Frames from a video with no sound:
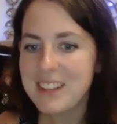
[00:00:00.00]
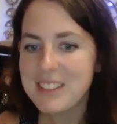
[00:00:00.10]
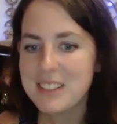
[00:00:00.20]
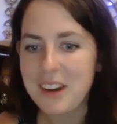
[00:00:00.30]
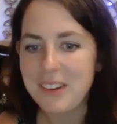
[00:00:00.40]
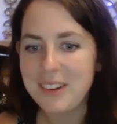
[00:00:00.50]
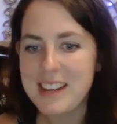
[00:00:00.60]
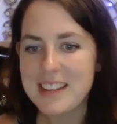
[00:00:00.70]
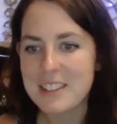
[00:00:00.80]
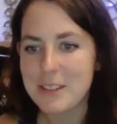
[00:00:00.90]
So
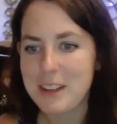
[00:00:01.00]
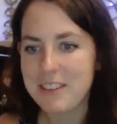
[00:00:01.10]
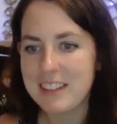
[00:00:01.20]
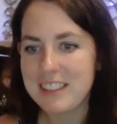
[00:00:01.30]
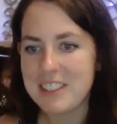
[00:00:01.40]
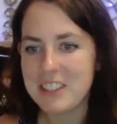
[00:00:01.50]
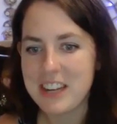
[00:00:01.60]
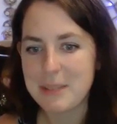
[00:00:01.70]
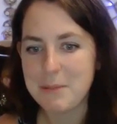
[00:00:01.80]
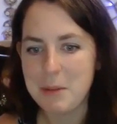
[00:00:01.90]
definitely
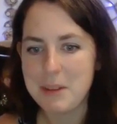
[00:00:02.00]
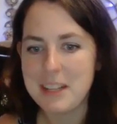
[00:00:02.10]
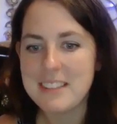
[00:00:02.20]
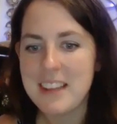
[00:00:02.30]
share something with us.